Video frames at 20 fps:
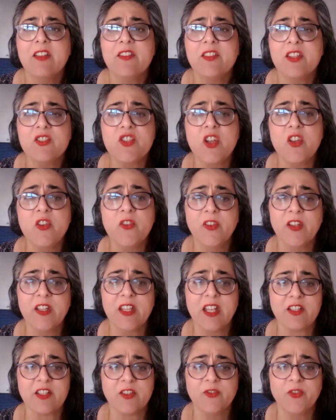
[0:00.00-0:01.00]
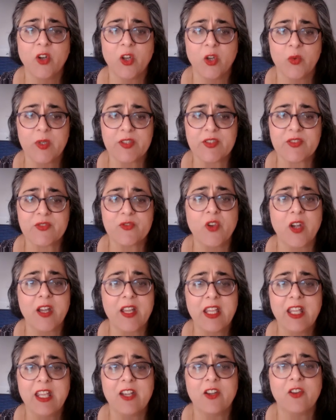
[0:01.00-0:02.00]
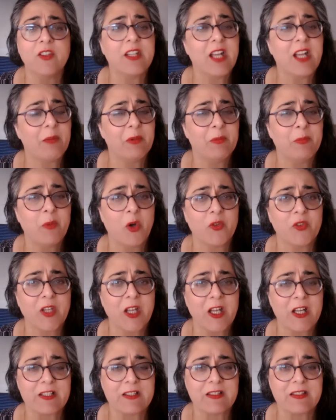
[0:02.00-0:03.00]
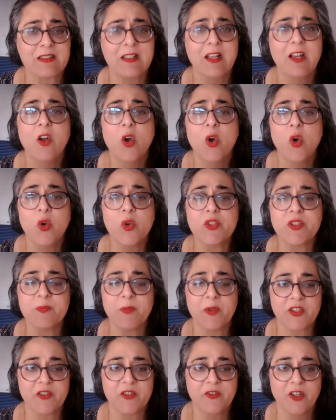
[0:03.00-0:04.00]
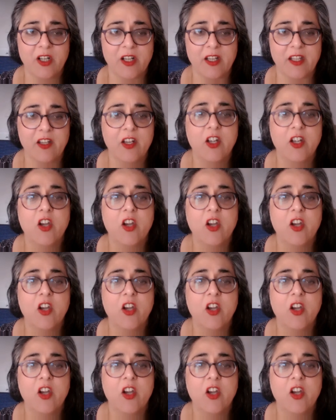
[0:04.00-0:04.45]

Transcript: then don't forget to follow us right here on Apple Podcasts or Spotify.